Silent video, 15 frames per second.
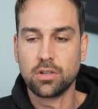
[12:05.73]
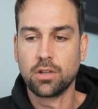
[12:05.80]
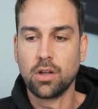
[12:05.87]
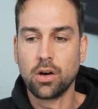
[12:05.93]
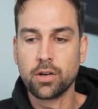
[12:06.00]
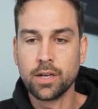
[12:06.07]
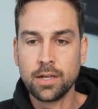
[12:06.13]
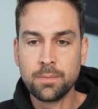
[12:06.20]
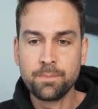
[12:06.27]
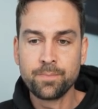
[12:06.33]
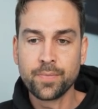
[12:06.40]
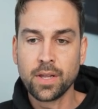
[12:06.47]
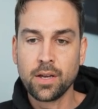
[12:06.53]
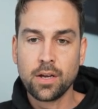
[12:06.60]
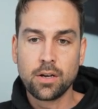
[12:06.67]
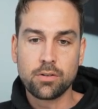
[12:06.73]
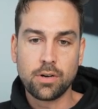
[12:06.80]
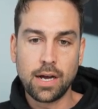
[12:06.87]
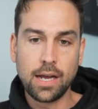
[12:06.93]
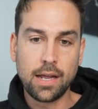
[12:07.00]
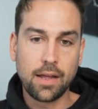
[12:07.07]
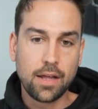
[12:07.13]
to log in,
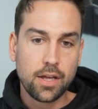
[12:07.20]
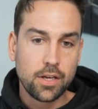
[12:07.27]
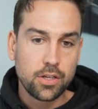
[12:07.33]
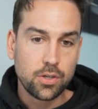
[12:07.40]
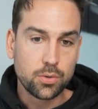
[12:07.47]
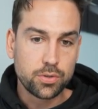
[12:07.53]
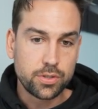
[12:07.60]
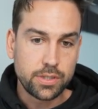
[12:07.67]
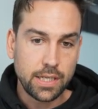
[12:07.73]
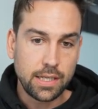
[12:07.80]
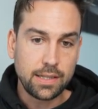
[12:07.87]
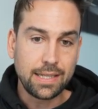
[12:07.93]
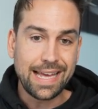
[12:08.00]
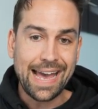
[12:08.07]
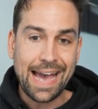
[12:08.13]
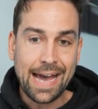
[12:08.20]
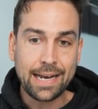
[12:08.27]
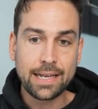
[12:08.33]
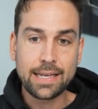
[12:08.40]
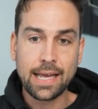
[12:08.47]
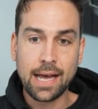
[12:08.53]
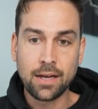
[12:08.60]
right? You'll see the ad
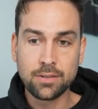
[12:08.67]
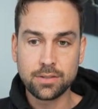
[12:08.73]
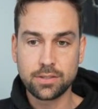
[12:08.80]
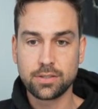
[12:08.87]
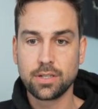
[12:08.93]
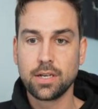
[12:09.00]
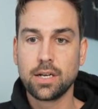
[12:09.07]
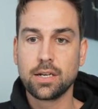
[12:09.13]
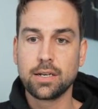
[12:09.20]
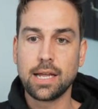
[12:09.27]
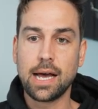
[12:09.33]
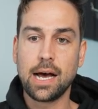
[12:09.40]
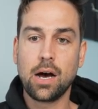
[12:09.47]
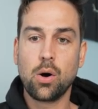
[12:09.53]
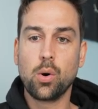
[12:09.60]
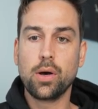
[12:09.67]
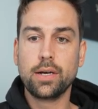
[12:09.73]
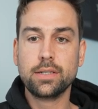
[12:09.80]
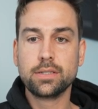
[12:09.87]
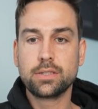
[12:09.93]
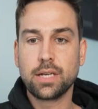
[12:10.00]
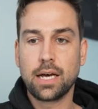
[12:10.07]
accounts. Now,
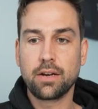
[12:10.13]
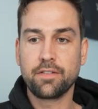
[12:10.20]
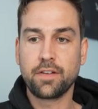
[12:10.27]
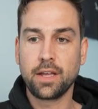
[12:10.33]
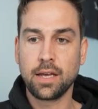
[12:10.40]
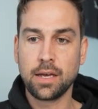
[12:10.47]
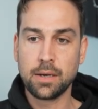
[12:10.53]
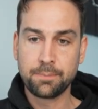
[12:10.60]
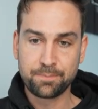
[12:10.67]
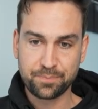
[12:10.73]
inside of here,